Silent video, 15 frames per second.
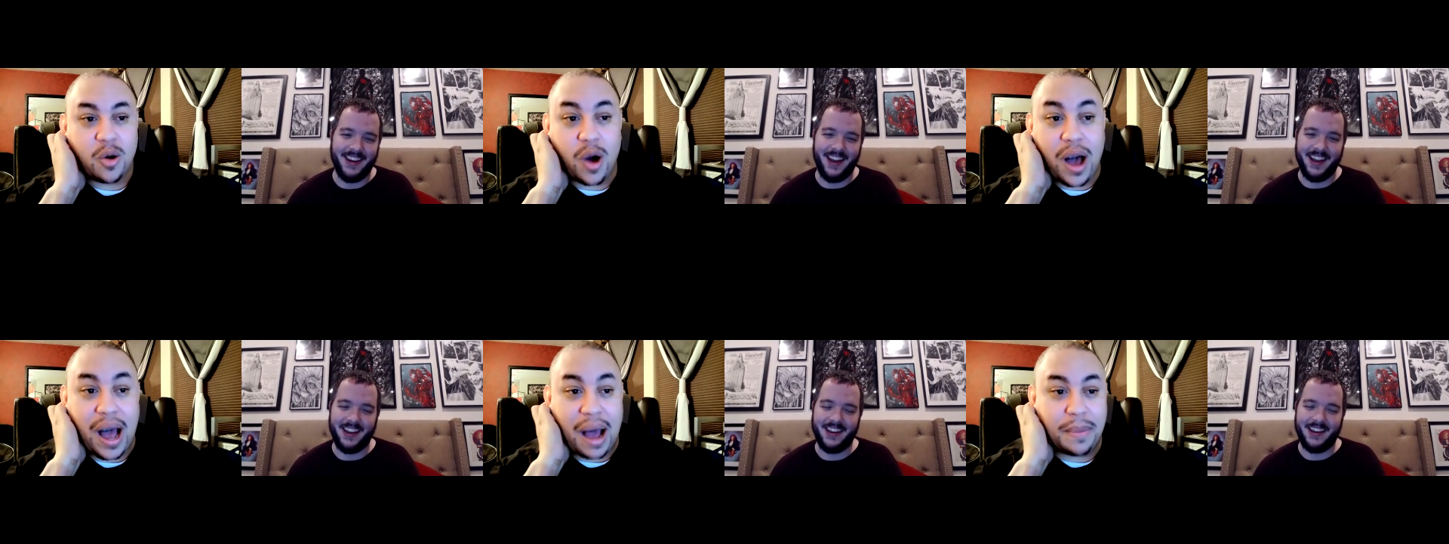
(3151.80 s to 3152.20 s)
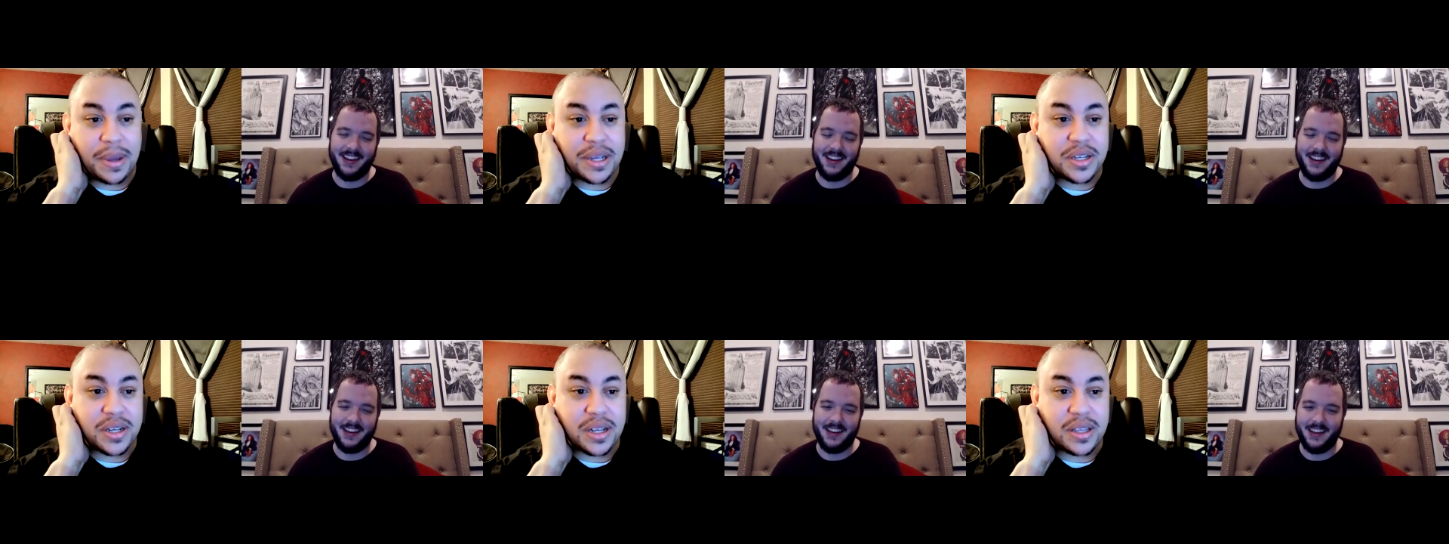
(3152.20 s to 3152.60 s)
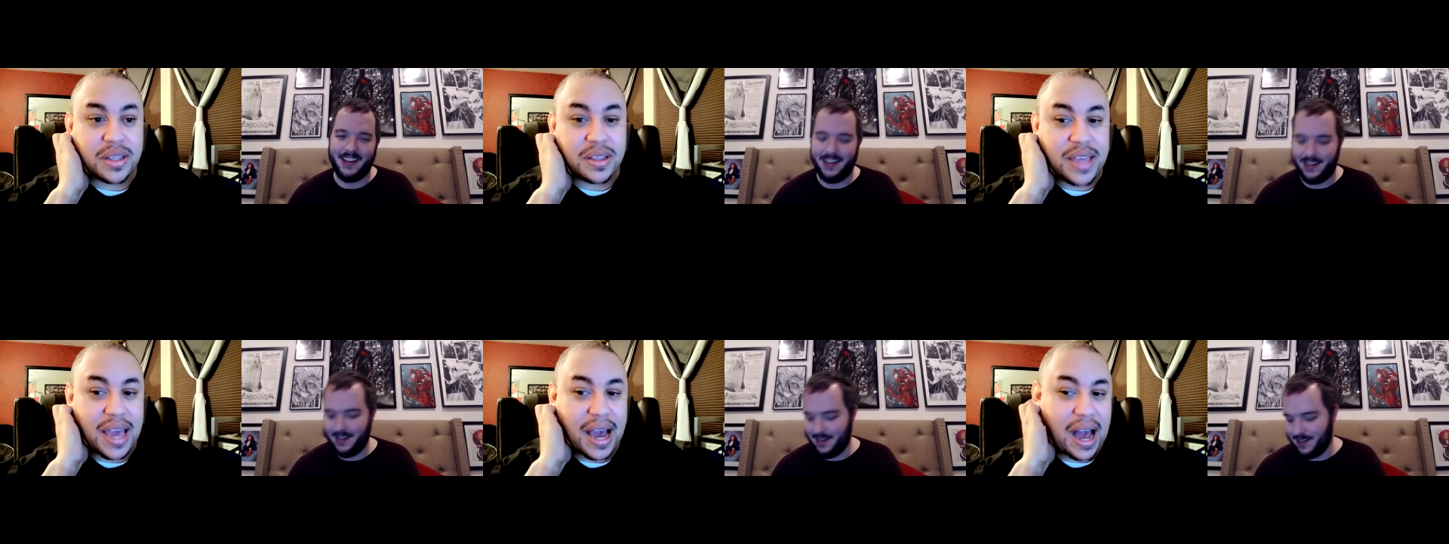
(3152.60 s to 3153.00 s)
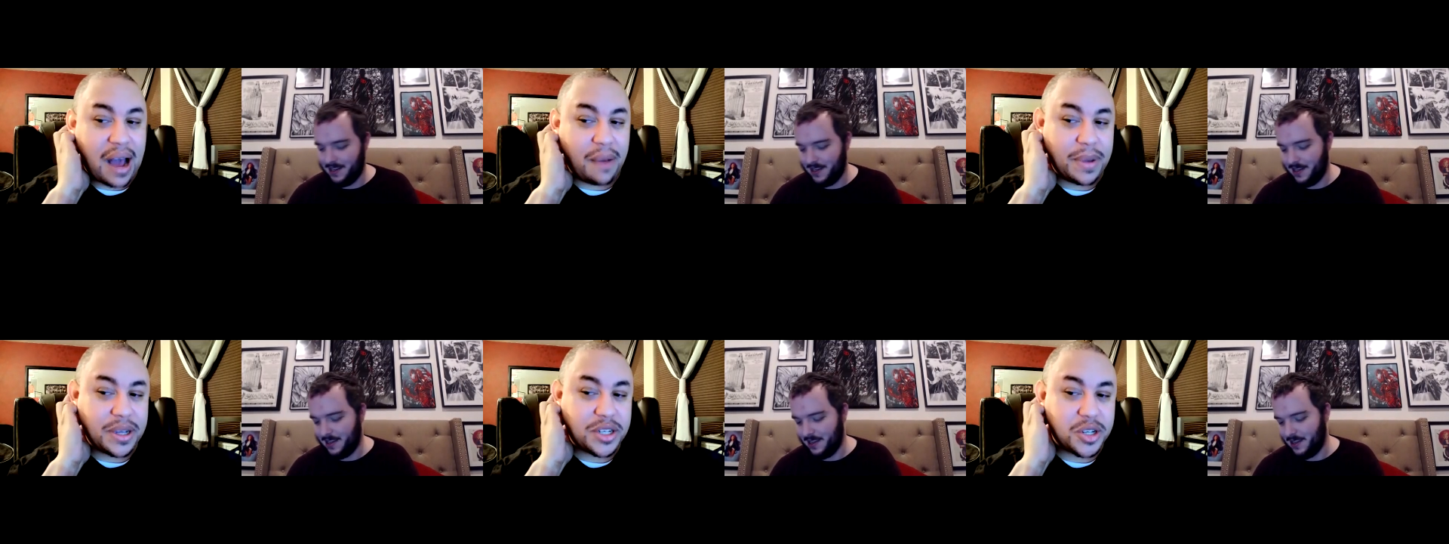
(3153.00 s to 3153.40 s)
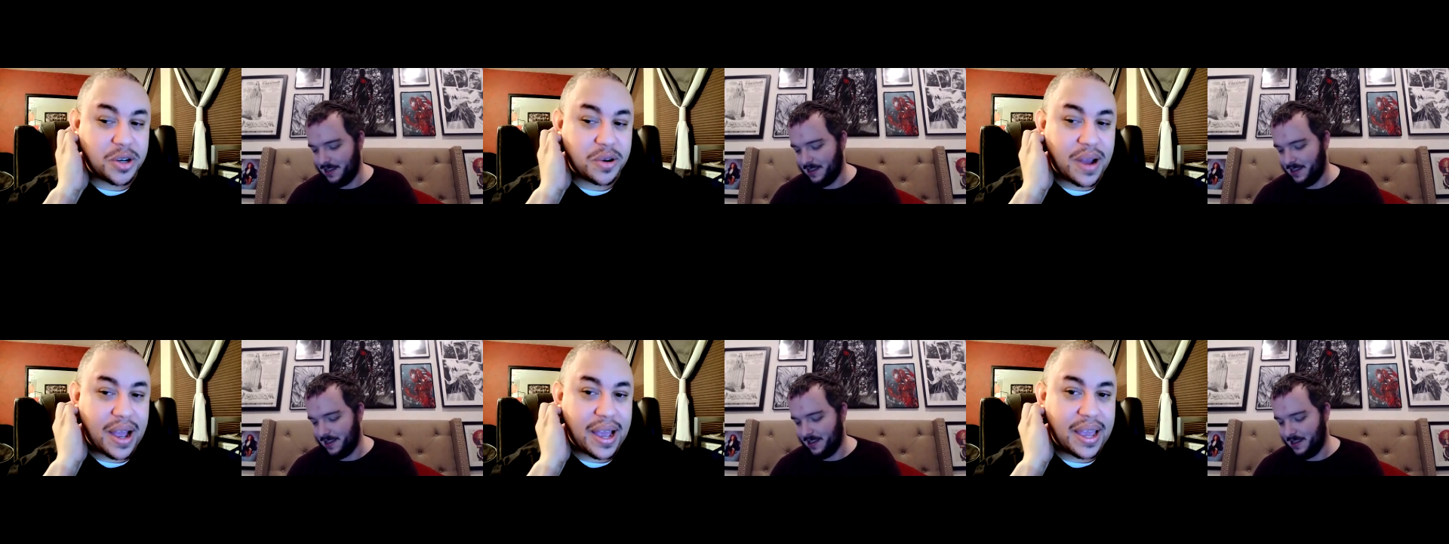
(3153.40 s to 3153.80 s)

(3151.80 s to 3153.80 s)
Speaker 1: No. Well, I'll make sure